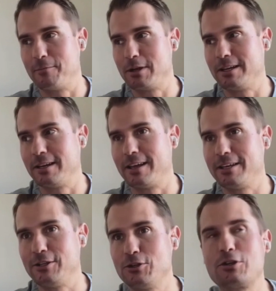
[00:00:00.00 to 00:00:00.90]
I mean,
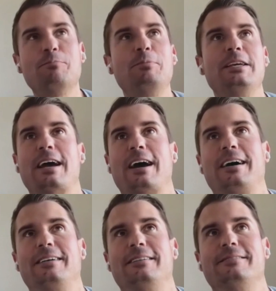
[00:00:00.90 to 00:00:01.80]
you could be
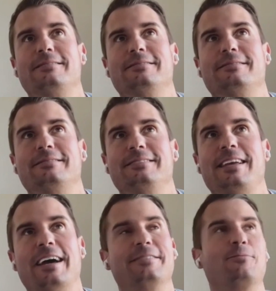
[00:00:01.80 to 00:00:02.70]
at
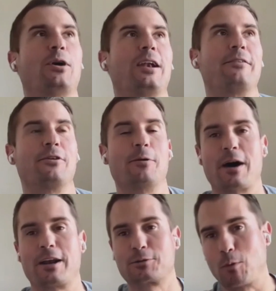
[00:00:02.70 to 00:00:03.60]
whatever
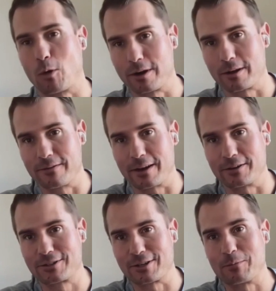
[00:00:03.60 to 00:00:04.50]
about a sporting
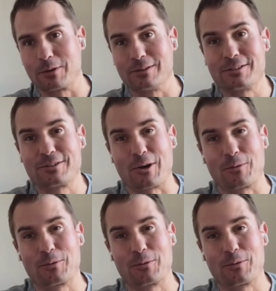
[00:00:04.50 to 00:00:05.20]
event or something.